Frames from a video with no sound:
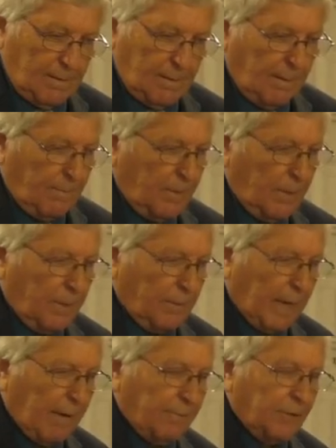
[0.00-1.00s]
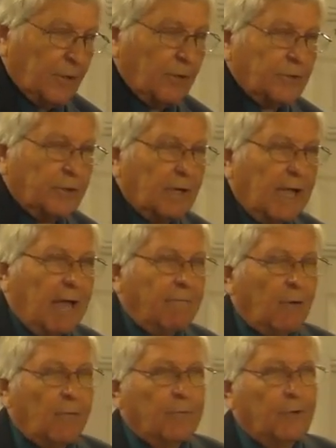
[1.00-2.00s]
if you haven't turned your
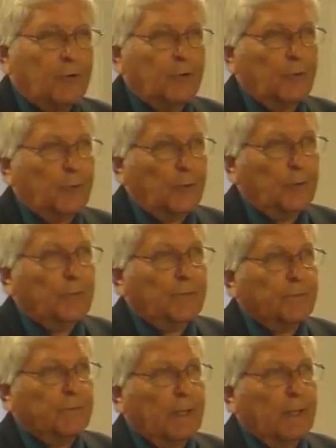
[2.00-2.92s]
life over to the truth,